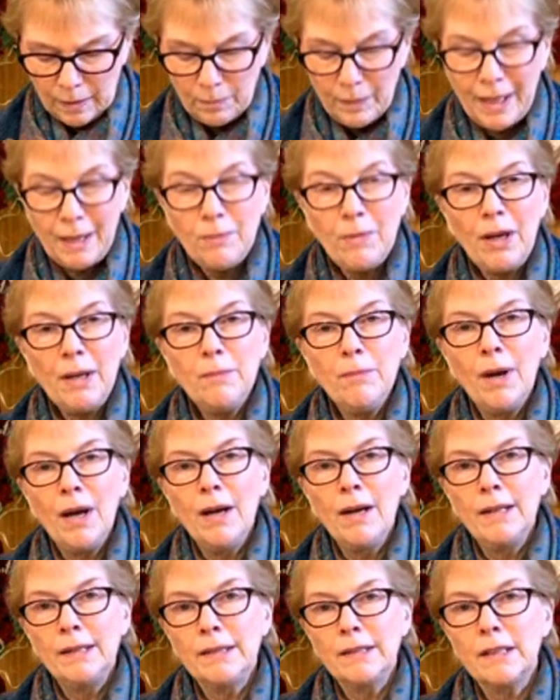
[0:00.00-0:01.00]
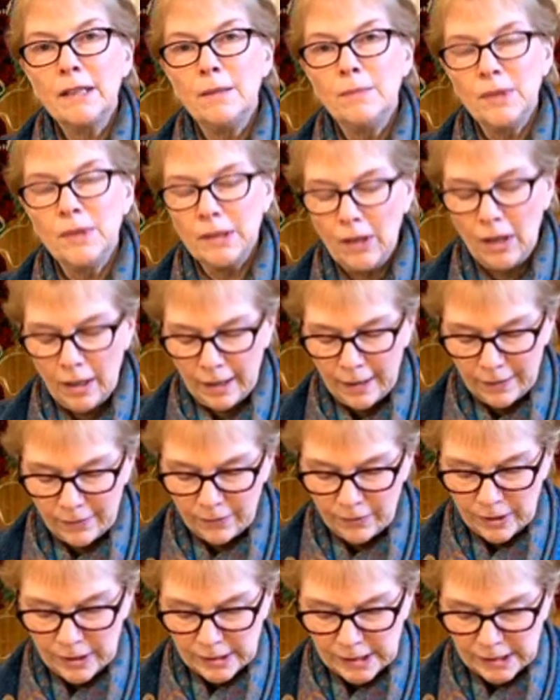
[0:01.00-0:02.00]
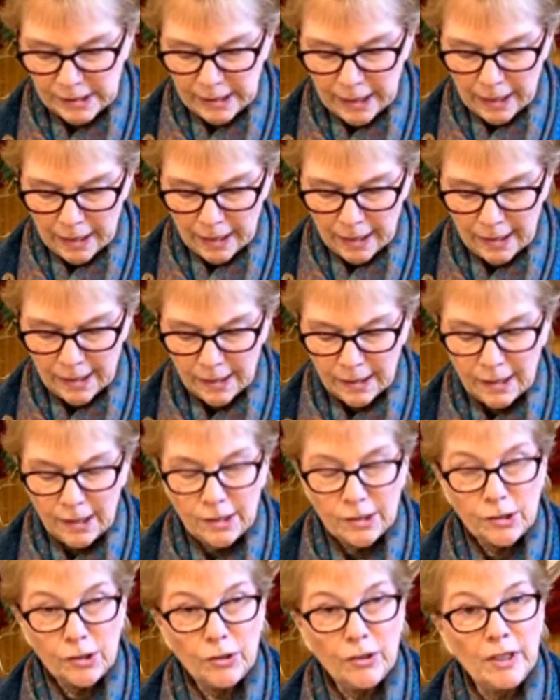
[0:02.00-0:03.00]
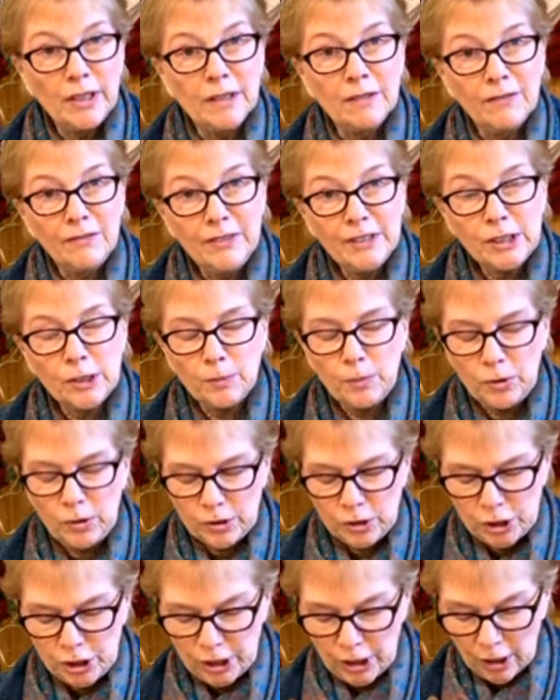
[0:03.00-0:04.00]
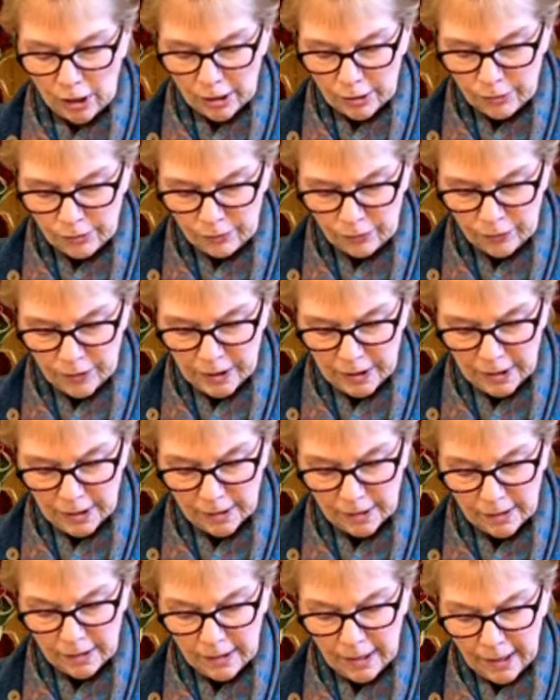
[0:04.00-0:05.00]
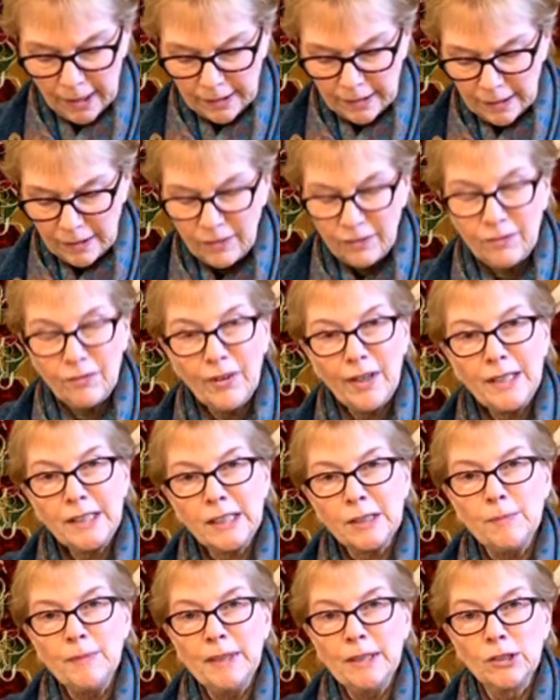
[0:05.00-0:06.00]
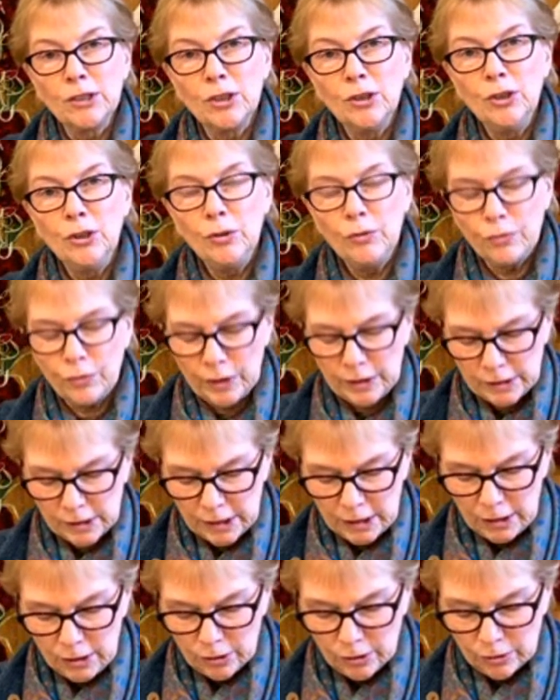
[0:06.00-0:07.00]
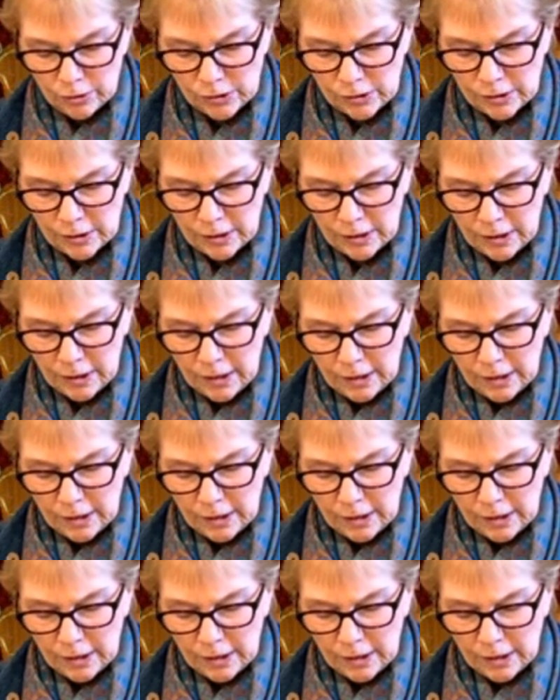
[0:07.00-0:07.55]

May my mind come alive this day to the invisible geography that invites me to new frontiers,